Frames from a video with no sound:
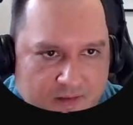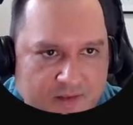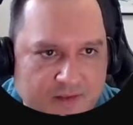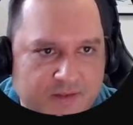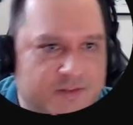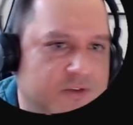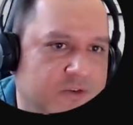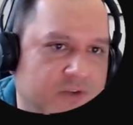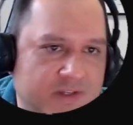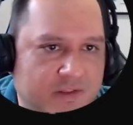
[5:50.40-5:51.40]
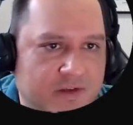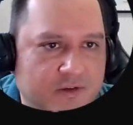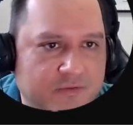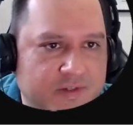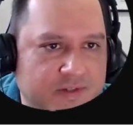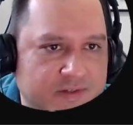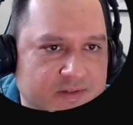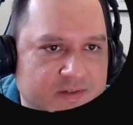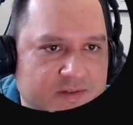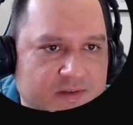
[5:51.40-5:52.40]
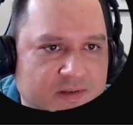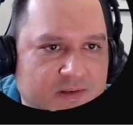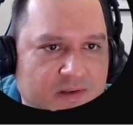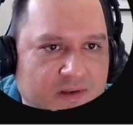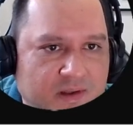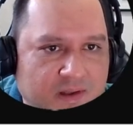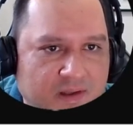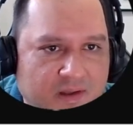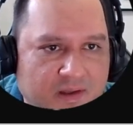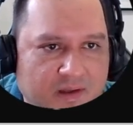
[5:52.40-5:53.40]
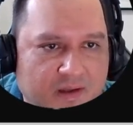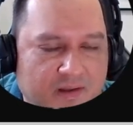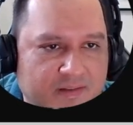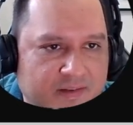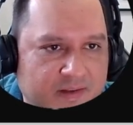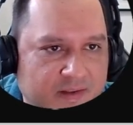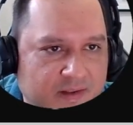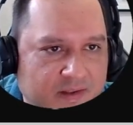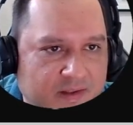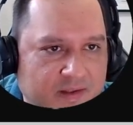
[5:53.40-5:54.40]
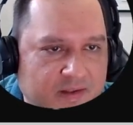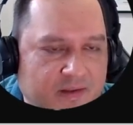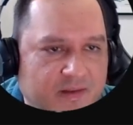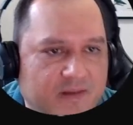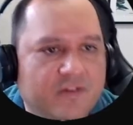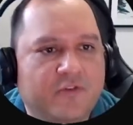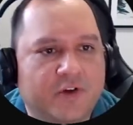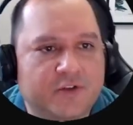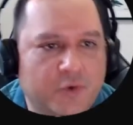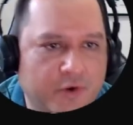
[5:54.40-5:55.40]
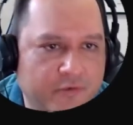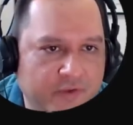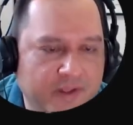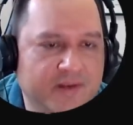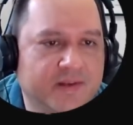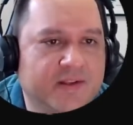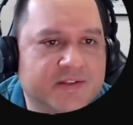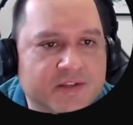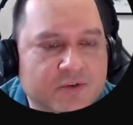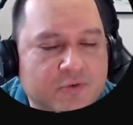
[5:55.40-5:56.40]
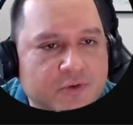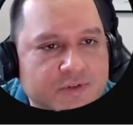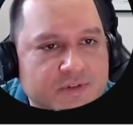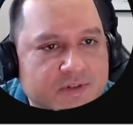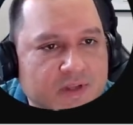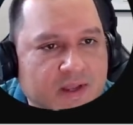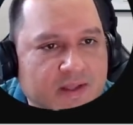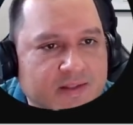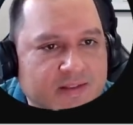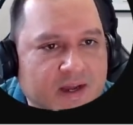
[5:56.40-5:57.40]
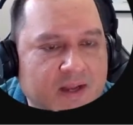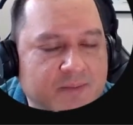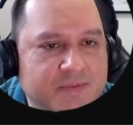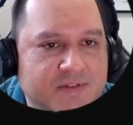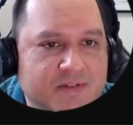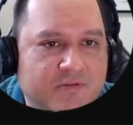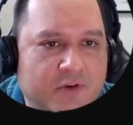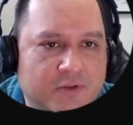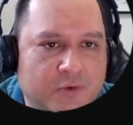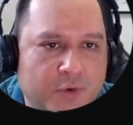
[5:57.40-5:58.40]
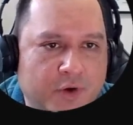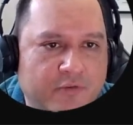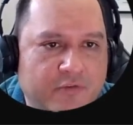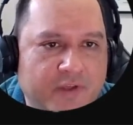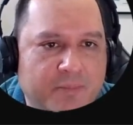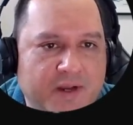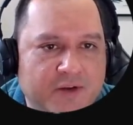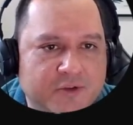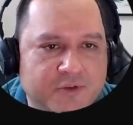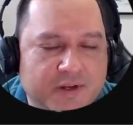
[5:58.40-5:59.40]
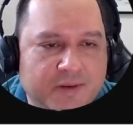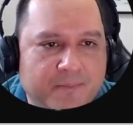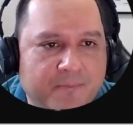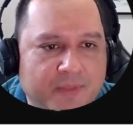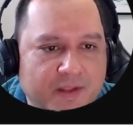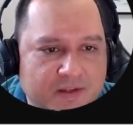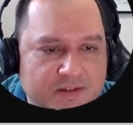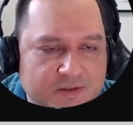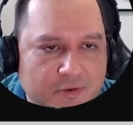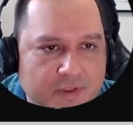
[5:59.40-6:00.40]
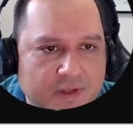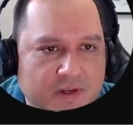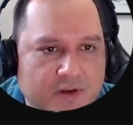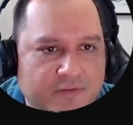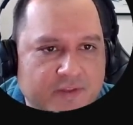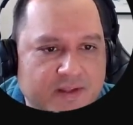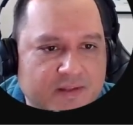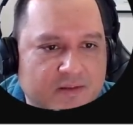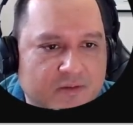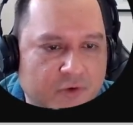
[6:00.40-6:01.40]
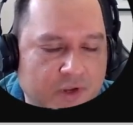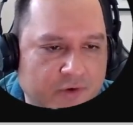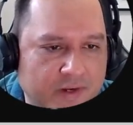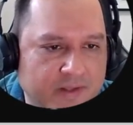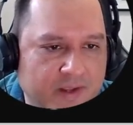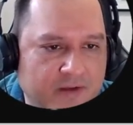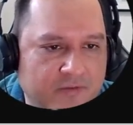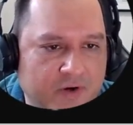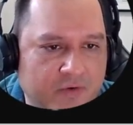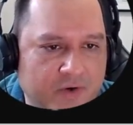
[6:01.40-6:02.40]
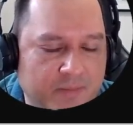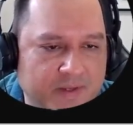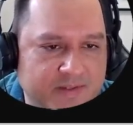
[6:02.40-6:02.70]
So let's think of this. The factorial of n is equals n times factorial of n minus 1. So thinking of that, we already have our base